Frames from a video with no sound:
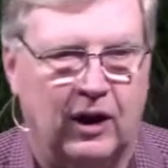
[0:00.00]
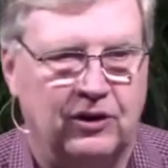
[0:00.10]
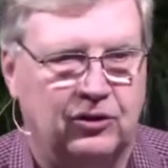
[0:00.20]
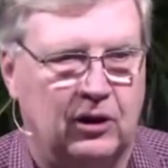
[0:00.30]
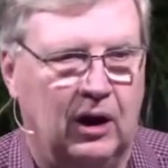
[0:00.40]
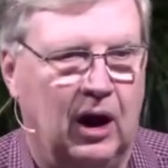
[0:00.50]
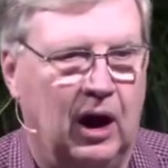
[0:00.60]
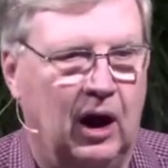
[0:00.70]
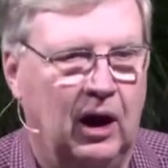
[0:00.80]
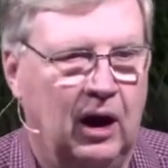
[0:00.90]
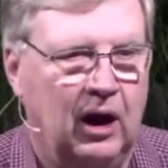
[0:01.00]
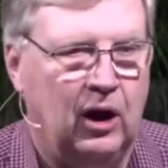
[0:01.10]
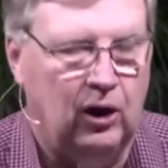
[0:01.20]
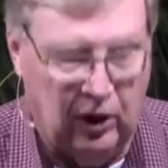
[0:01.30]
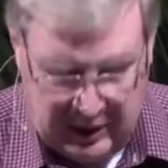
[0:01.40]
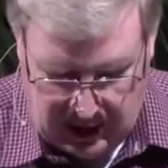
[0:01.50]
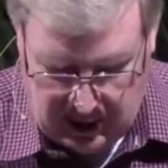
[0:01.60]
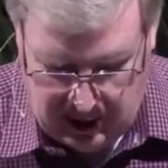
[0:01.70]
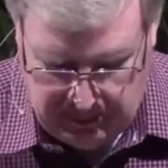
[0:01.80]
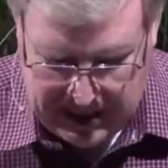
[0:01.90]
us to look at
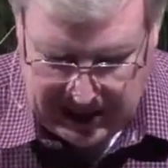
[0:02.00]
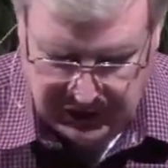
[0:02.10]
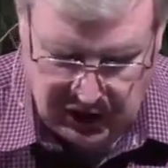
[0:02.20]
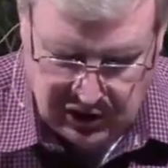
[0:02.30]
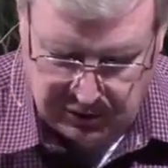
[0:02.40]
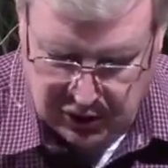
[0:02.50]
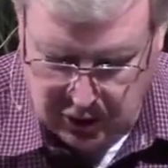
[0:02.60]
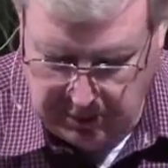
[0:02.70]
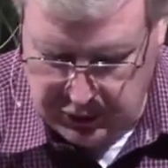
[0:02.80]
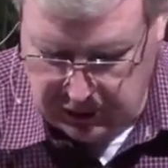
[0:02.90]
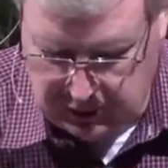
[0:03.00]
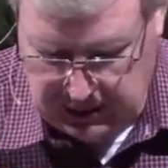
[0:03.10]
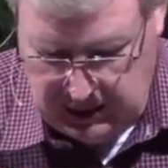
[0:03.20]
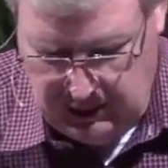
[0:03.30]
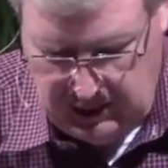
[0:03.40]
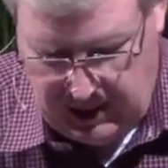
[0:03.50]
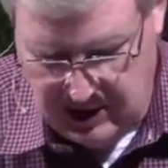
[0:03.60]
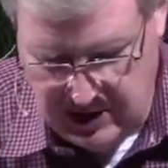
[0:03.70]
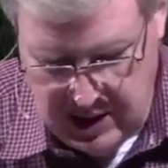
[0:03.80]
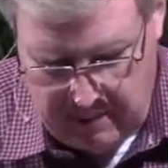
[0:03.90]
a passage of Scripture in,
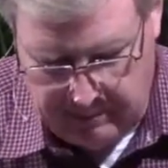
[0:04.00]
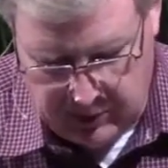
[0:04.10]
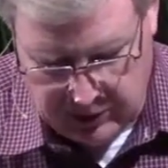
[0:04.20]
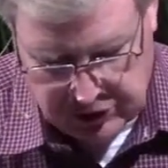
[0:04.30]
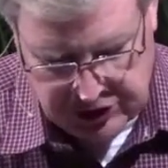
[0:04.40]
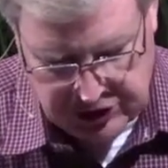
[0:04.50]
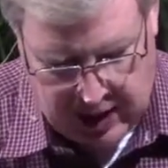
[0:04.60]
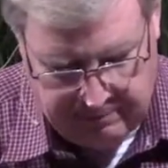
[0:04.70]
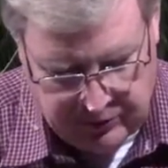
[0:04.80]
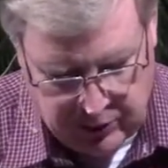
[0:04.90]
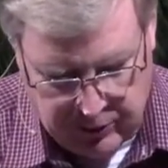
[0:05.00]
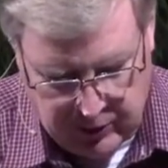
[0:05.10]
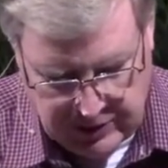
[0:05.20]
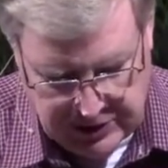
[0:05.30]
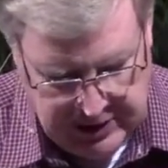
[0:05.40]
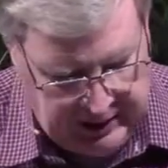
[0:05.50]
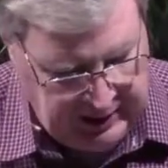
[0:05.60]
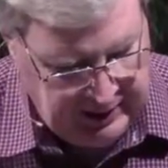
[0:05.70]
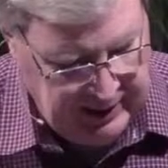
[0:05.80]
in Numbers chapter 13.